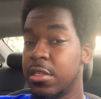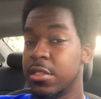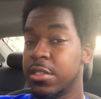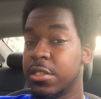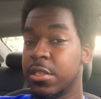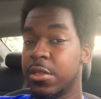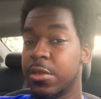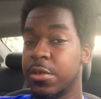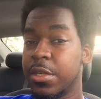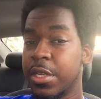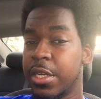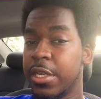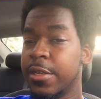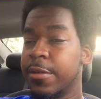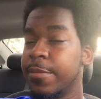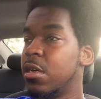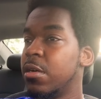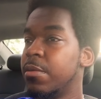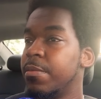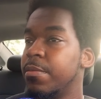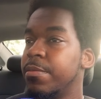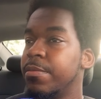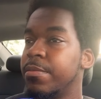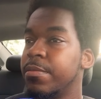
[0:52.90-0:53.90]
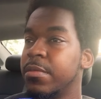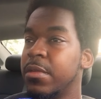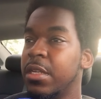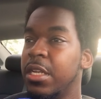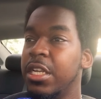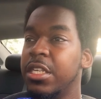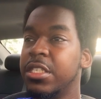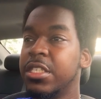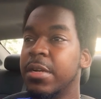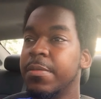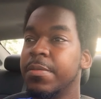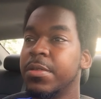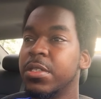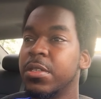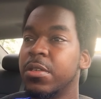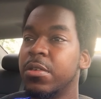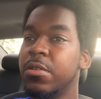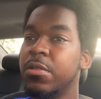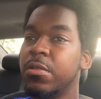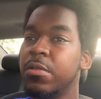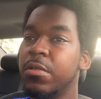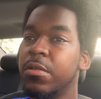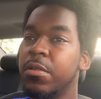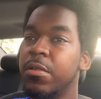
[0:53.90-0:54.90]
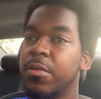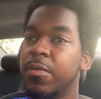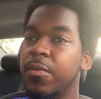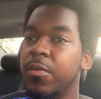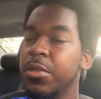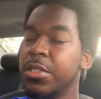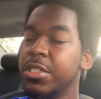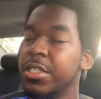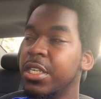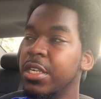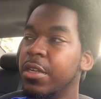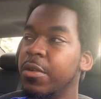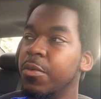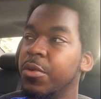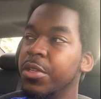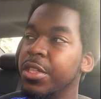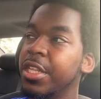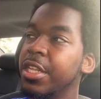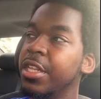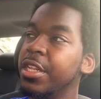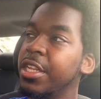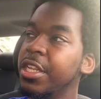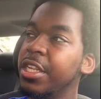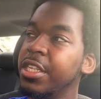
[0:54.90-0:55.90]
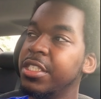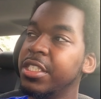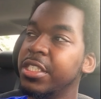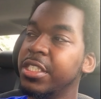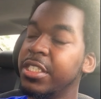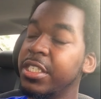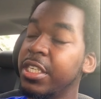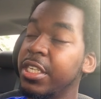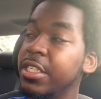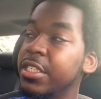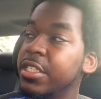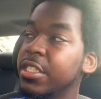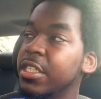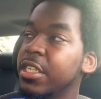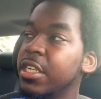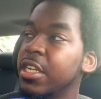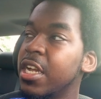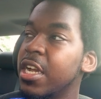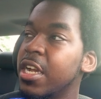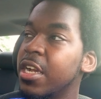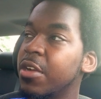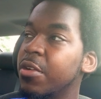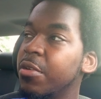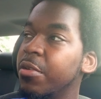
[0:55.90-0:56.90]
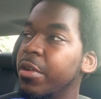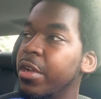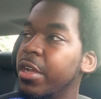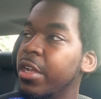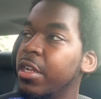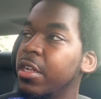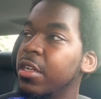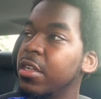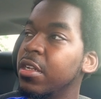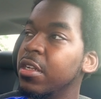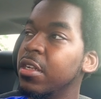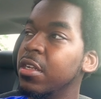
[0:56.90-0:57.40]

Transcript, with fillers: So yeah, um, each episode, which within each season that I create,